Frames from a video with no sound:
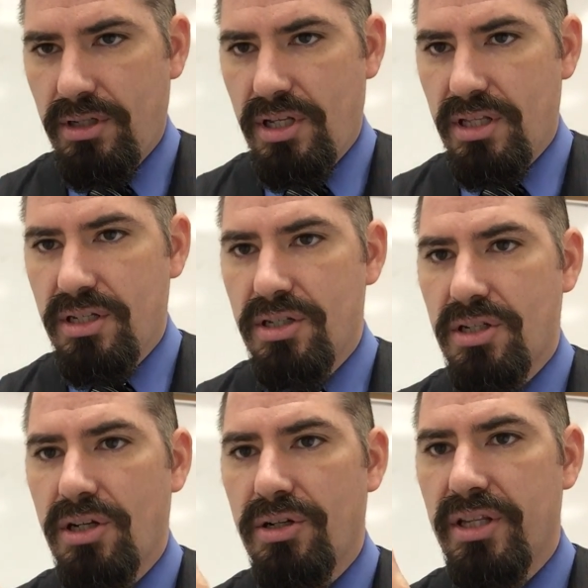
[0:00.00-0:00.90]
this is
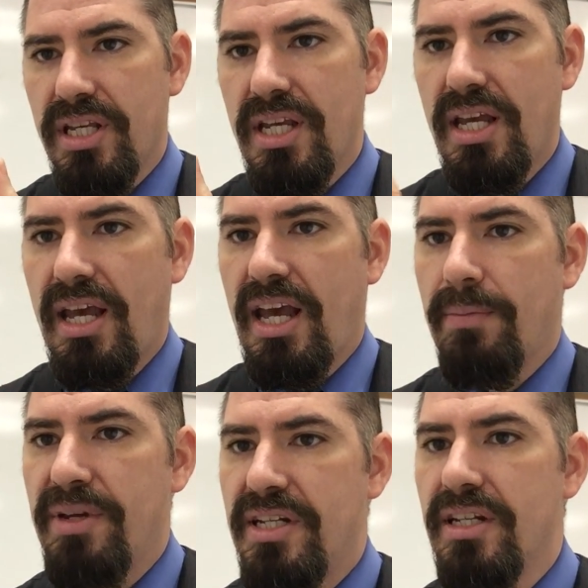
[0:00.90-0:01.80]
called the
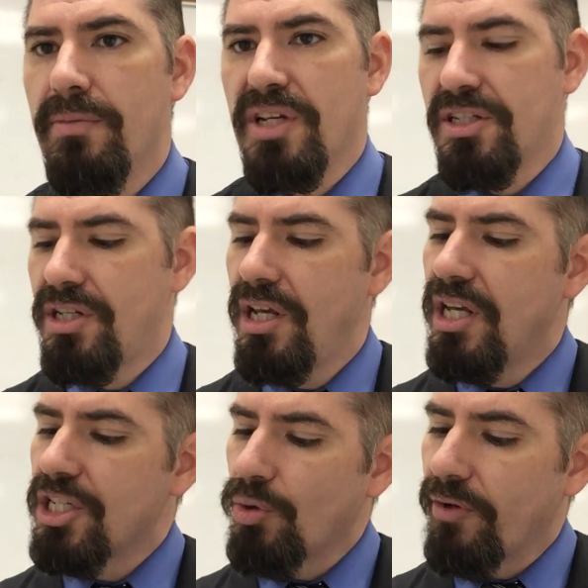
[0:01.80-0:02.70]
epididymis.
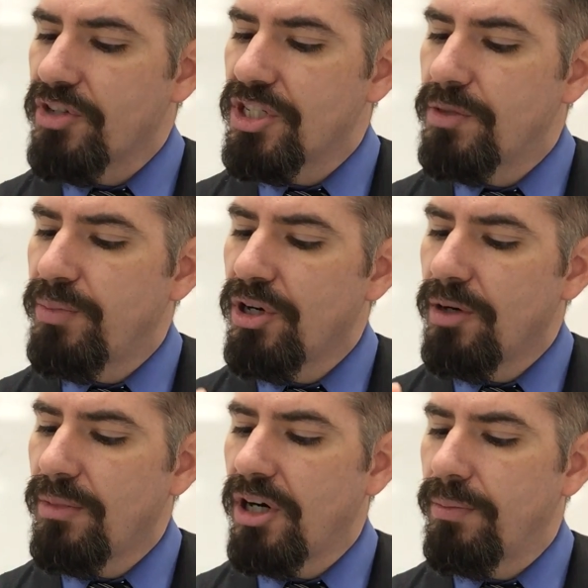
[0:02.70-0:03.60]
So if
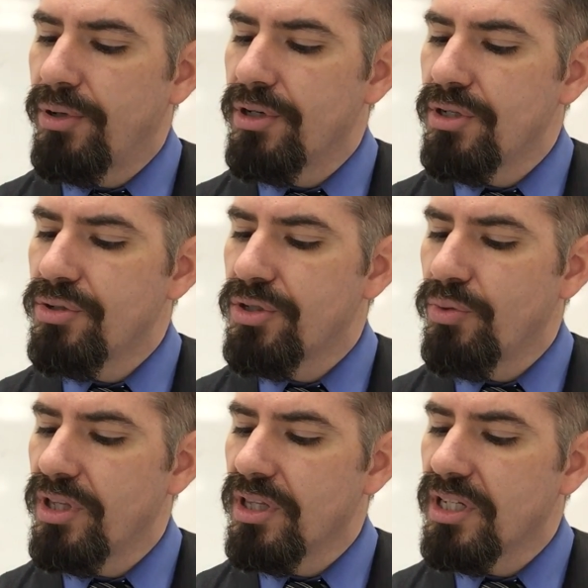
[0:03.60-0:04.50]
sperm are produced
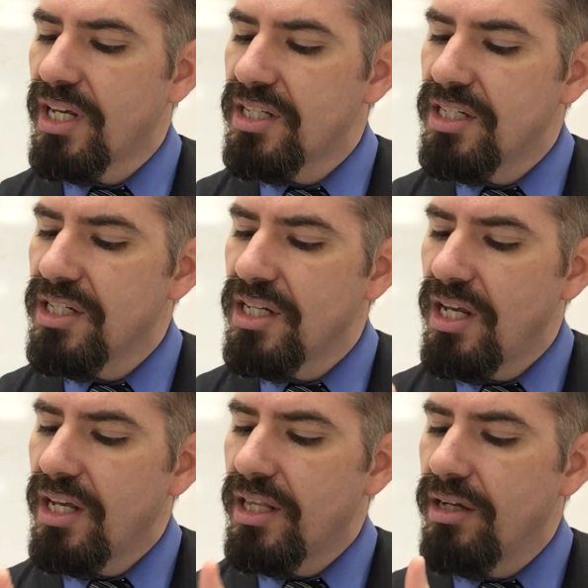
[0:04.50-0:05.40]
within the testes,
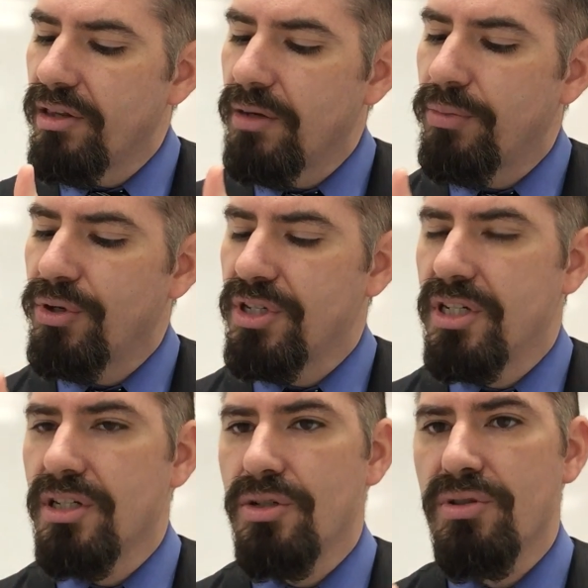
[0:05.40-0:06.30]
they're then pushed
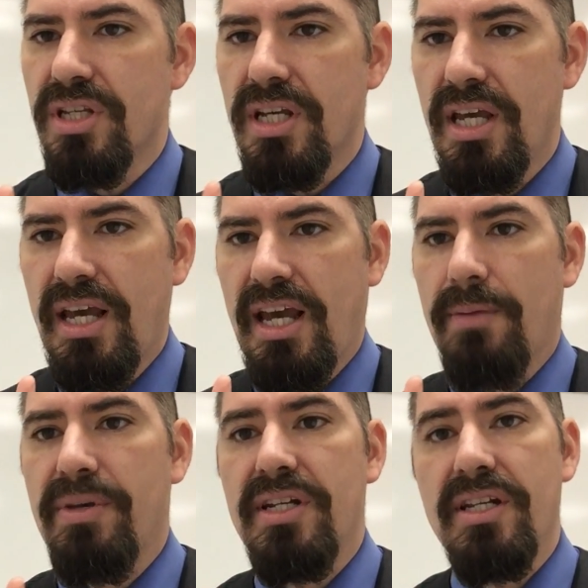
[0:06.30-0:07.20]
into the
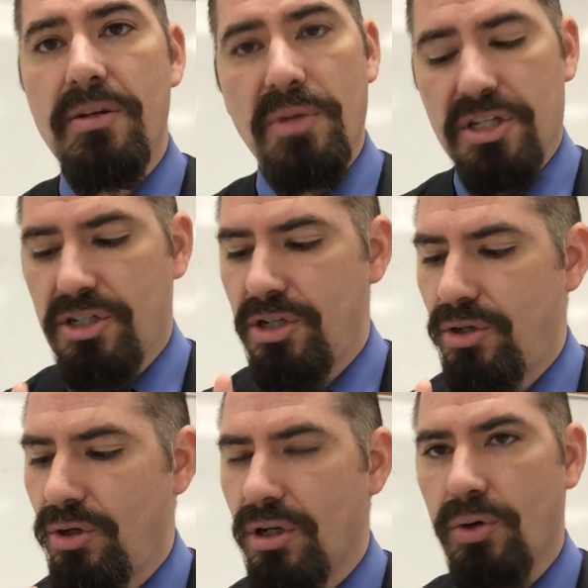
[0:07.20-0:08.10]
epididymis,
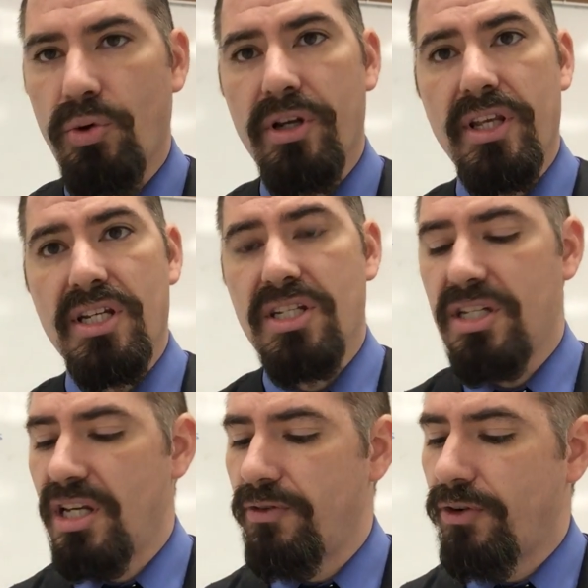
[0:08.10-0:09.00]
where they
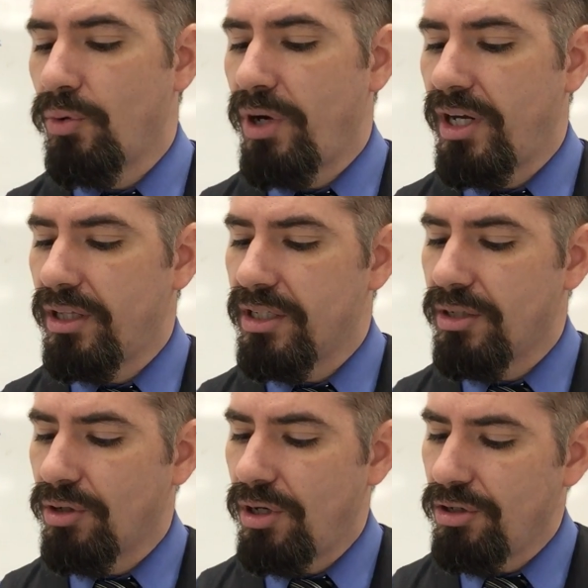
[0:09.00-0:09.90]
stay for a while until
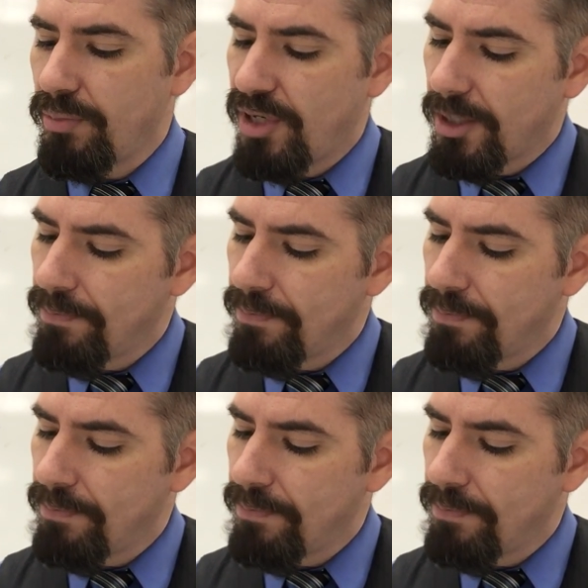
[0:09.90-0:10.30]
called upon.